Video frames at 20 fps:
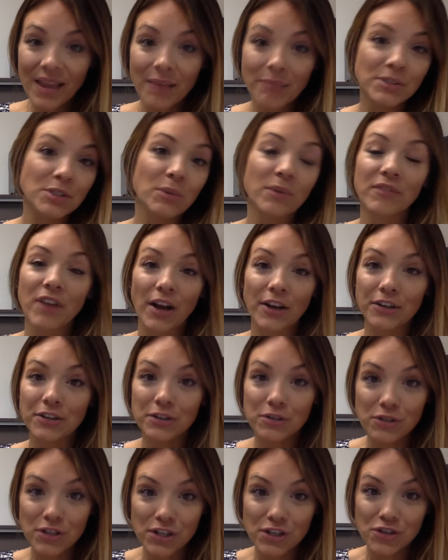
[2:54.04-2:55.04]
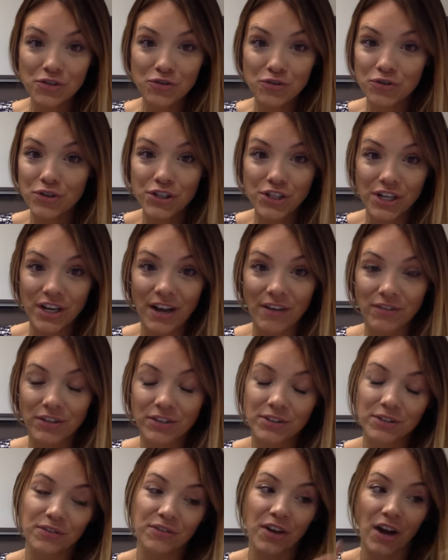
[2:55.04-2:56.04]
So we've got your nutrition
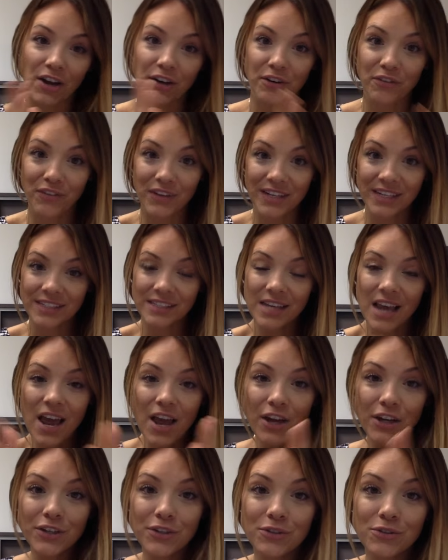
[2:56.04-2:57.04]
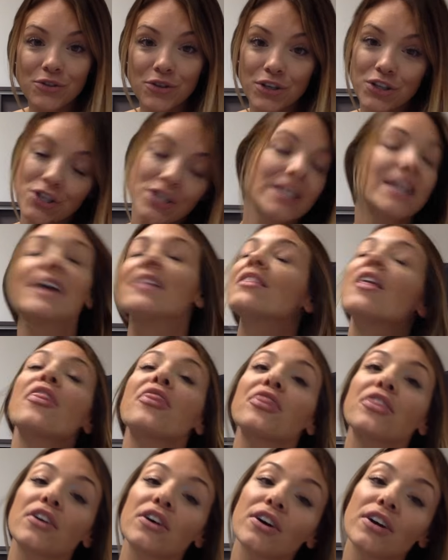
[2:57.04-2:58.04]
covered. So you've got your fitness, your nutrition, and the
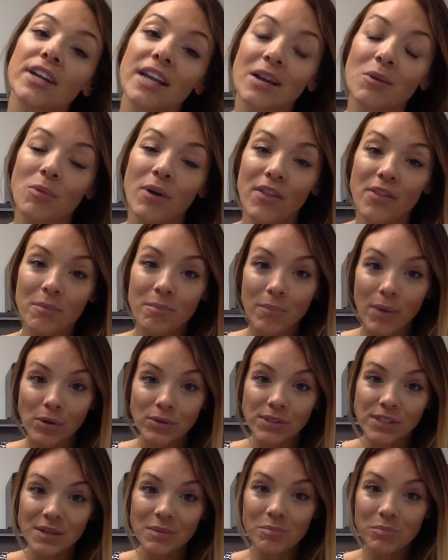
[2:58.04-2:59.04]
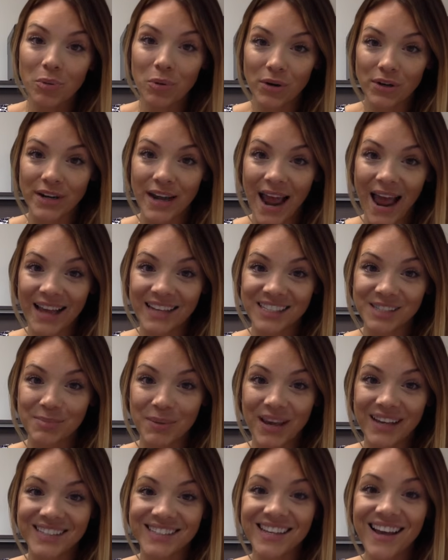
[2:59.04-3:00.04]
third and one of the most important
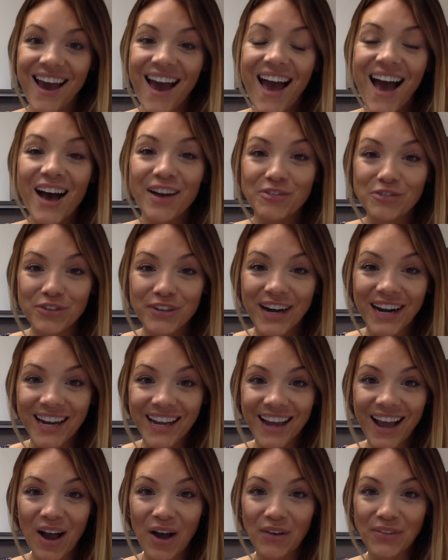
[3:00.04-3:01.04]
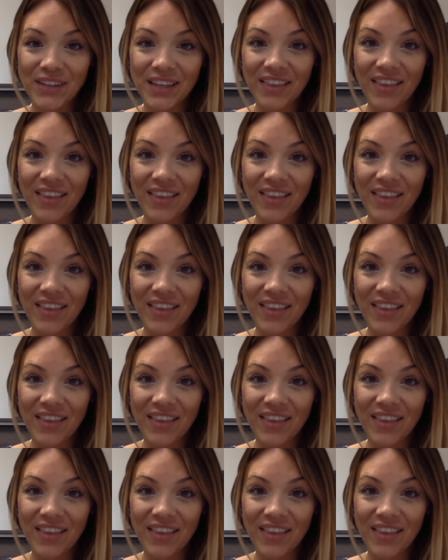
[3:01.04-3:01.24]
aspects of creating a healthy